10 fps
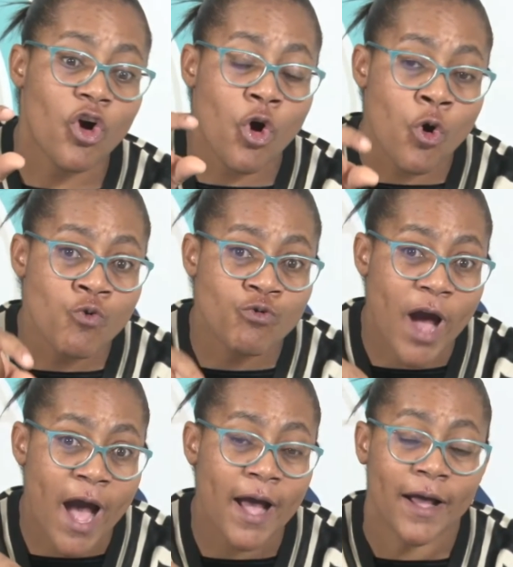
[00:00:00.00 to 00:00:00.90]

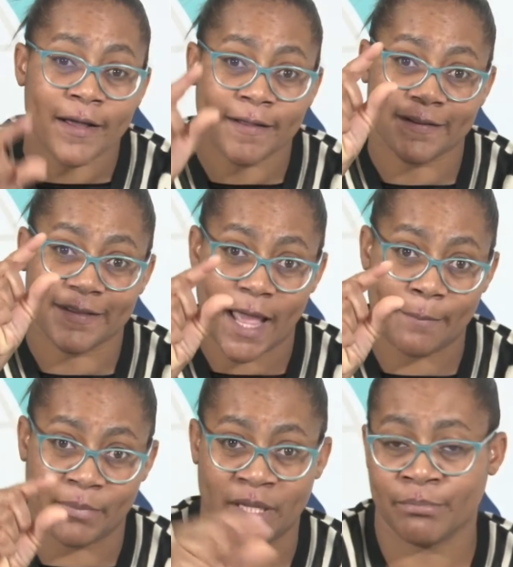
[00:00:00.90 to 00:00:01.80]
over
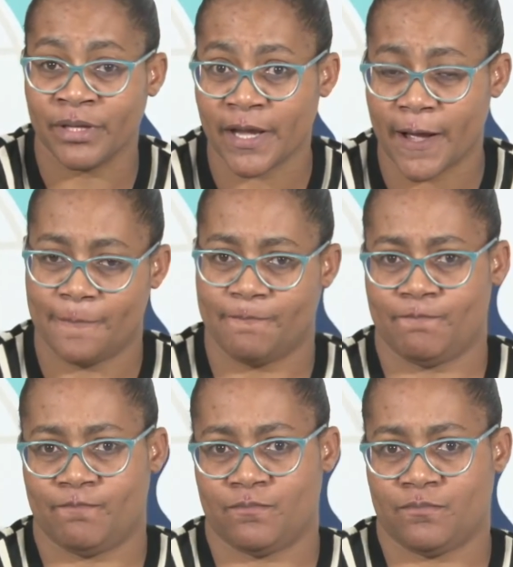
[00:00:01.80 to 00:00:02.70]
Namibia.
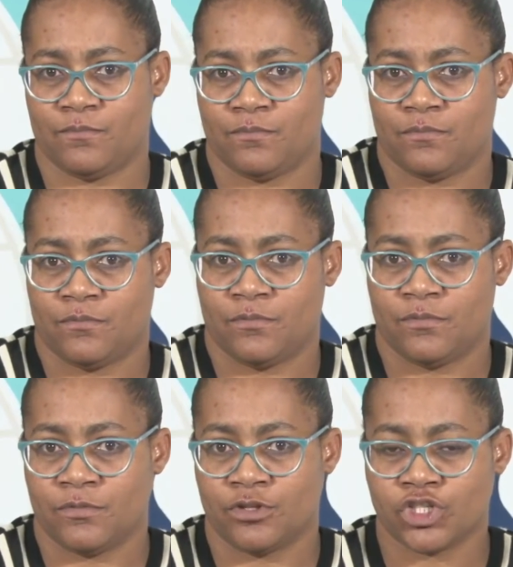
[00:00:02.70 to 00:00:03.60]

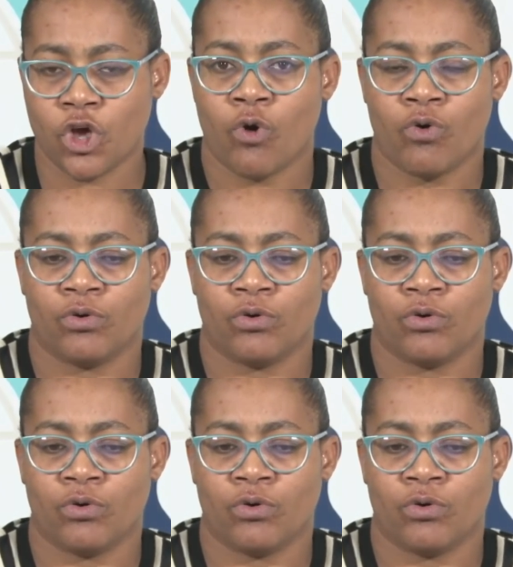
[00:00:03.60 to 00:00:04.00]
So,